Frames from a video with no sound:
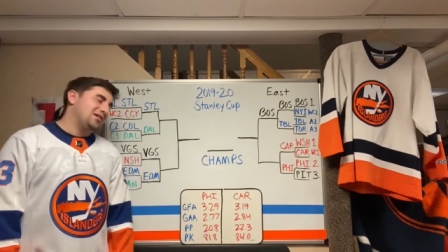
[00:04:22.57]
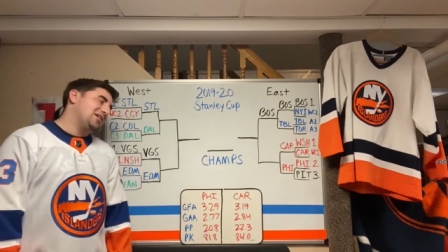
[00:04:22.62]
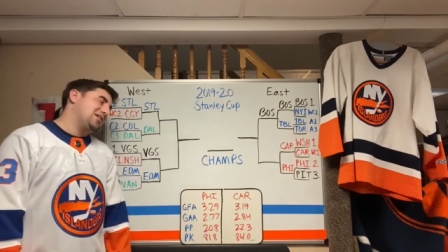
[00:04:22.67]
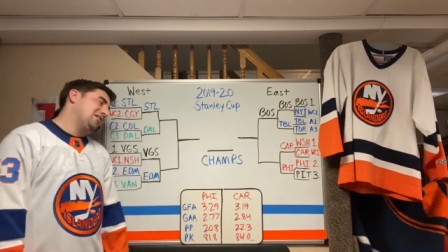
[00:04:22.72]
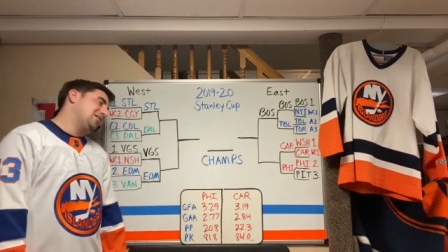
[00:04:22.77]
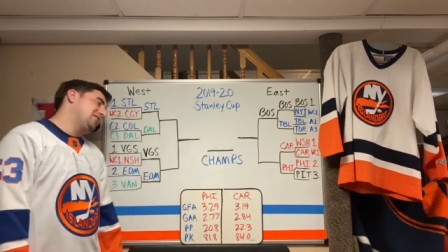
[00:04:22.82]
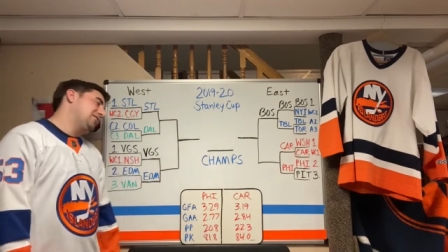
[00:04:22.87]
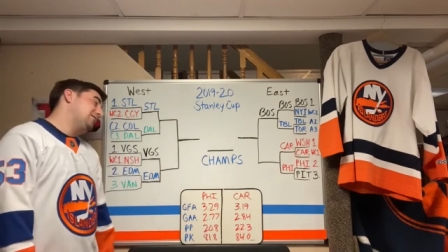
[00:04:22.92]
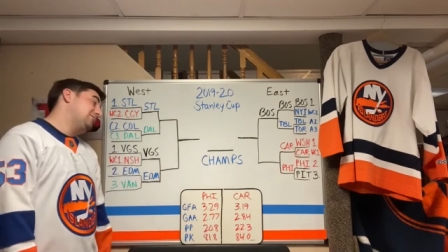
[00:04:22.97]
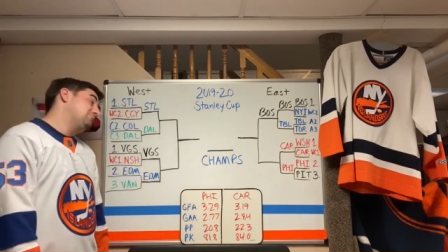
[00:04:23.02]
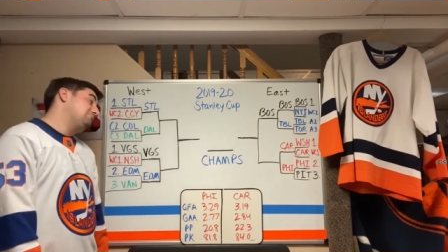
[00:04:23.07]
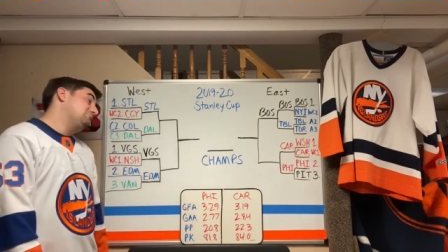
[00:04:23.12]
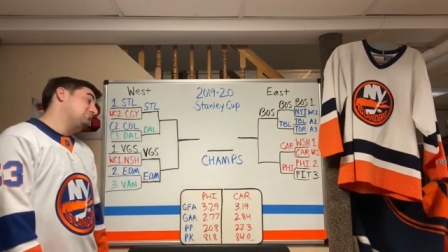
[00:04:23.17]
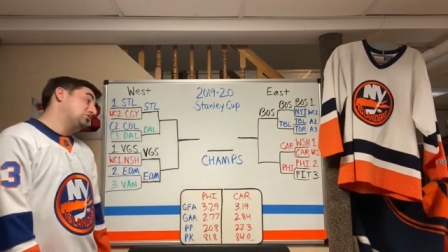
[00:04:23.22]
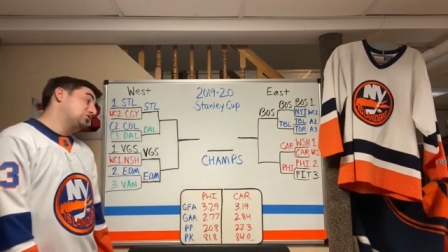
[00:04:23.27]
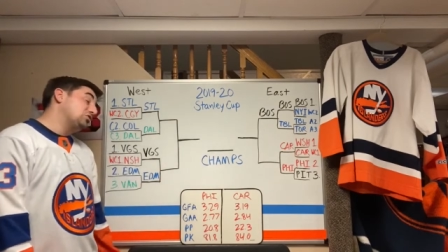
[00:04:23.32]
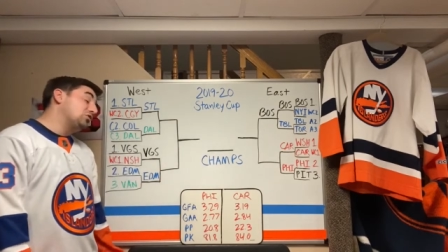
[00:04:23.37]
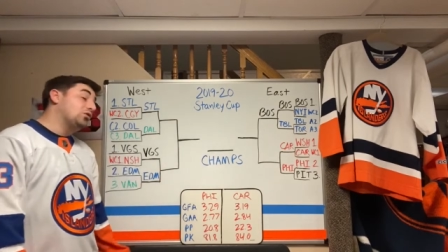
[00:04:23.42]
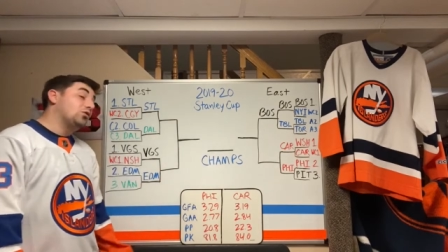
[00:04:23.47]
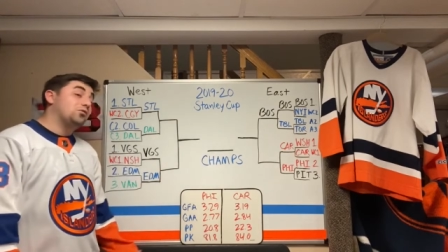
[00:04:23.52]
Um,
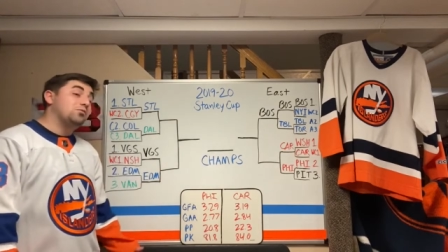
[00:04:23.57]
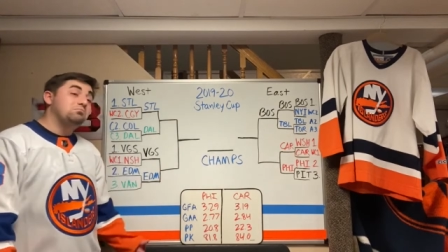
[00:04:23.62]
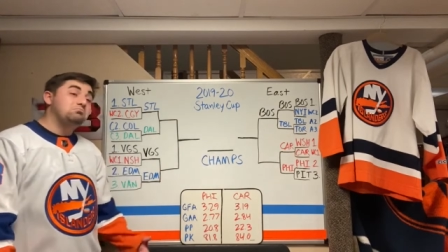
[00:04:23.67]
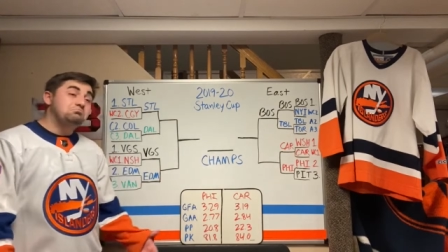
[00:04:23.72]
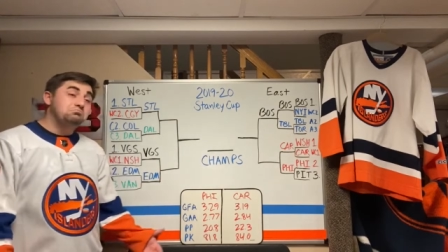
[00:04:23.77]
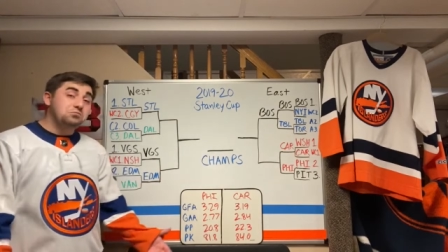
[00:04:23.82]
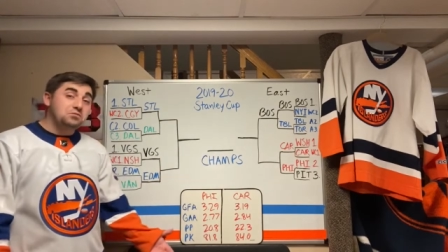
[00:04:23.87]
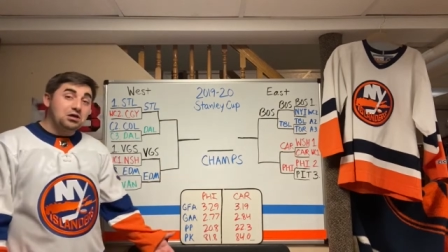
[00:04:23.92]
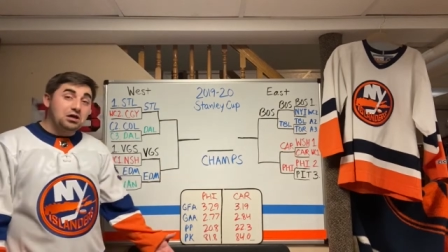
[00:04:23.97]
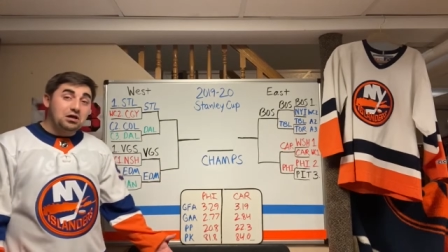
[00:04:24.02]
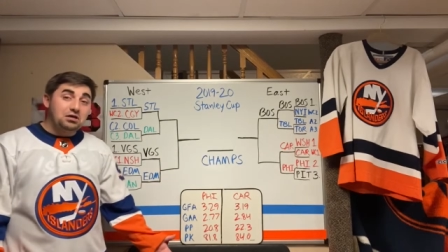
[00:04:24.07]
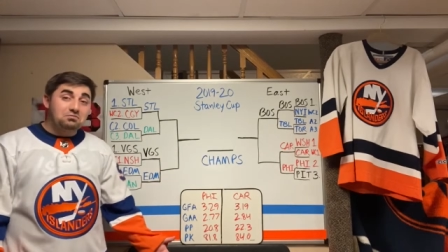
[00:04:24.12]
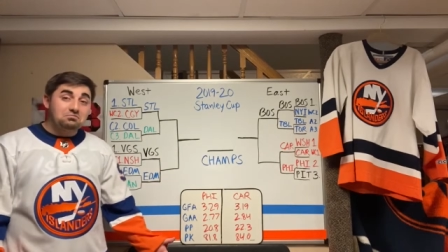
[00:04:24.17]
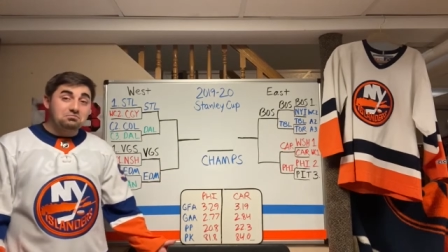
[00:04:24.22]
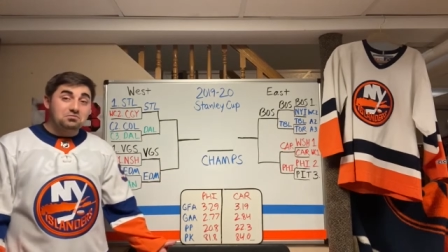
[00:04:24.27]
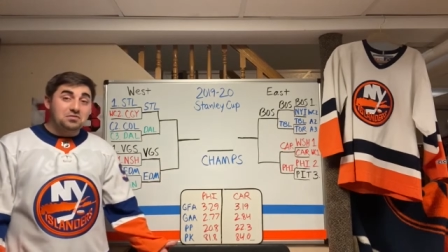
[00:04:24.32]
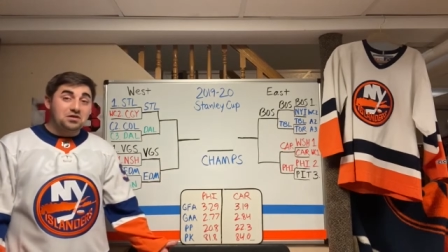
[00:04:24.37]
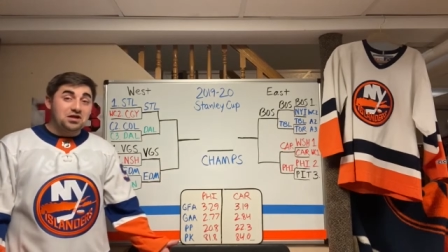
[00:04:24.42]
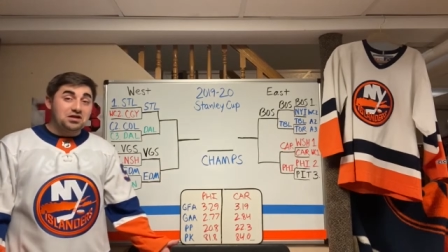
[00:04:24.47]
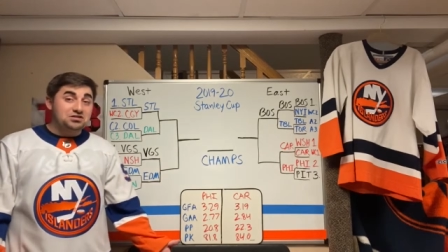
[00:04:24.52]
so yeah,
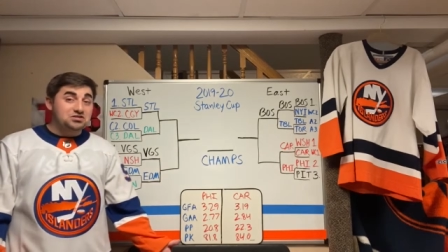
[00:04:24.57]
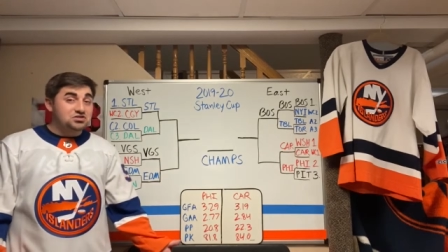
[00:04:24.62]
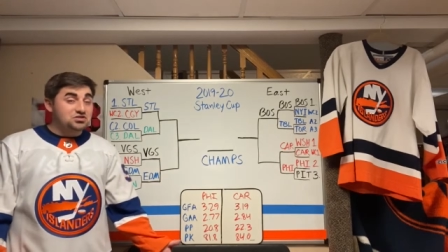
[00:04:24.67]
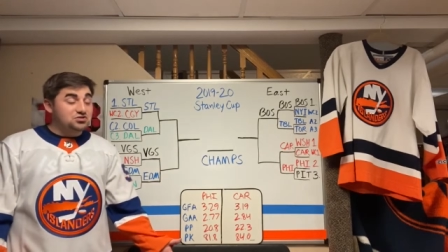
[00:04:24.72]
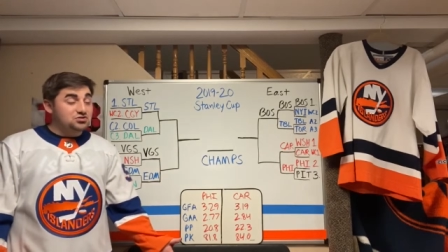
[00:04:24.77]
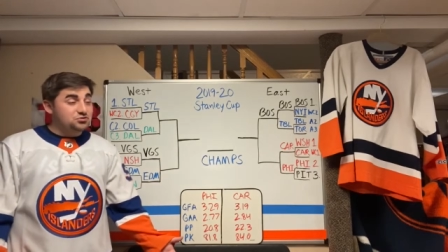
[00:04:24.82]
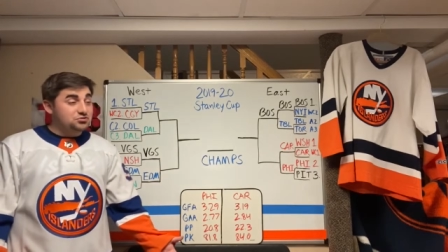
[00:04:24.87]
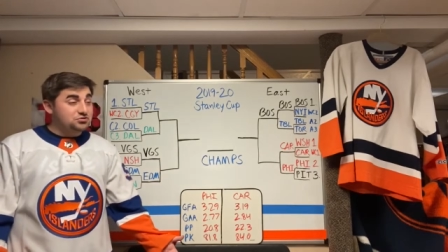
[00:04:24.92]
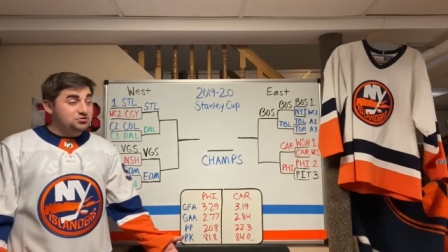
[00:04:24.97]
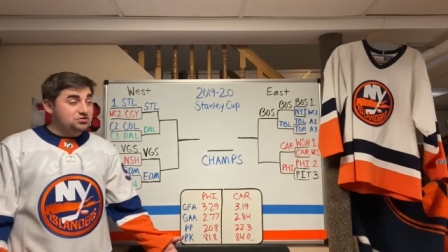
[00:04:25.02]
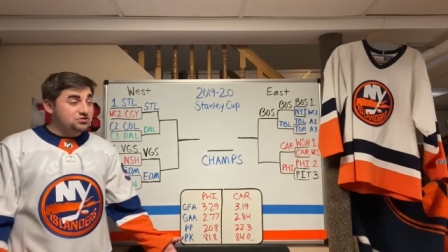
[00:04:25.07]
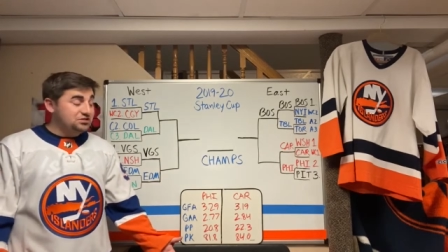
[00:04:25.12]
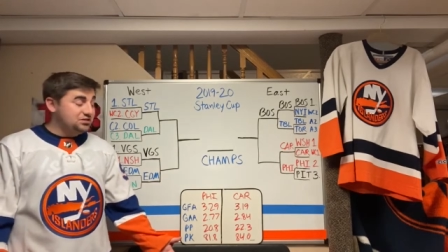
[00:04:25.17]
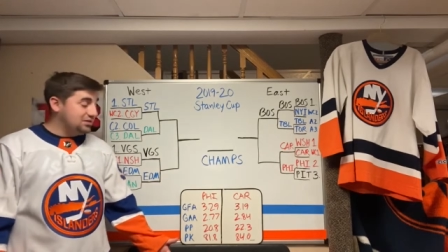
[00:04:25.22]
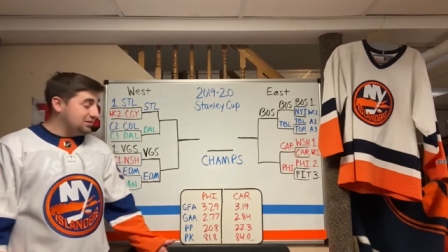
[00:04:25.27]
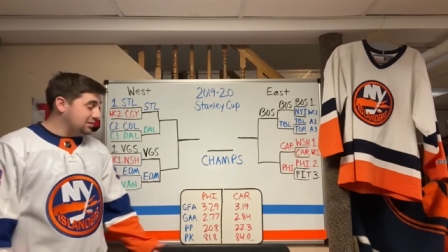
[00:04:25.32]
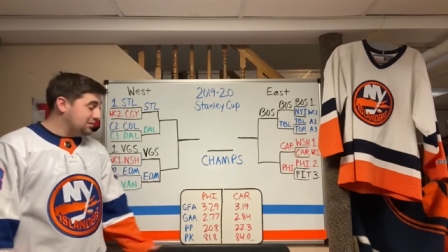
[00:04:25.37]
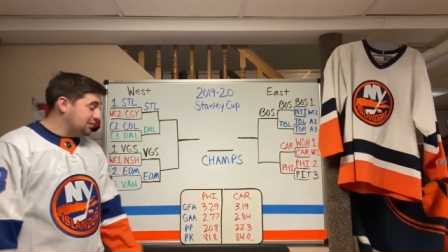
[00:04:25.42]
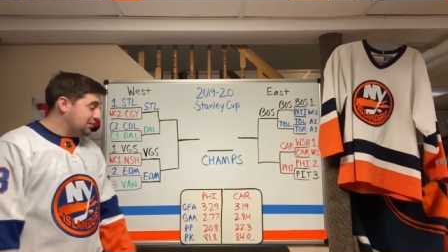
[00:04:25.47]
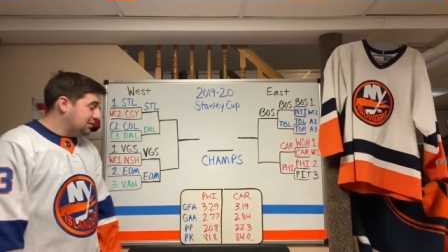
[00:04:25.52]
that's interesting.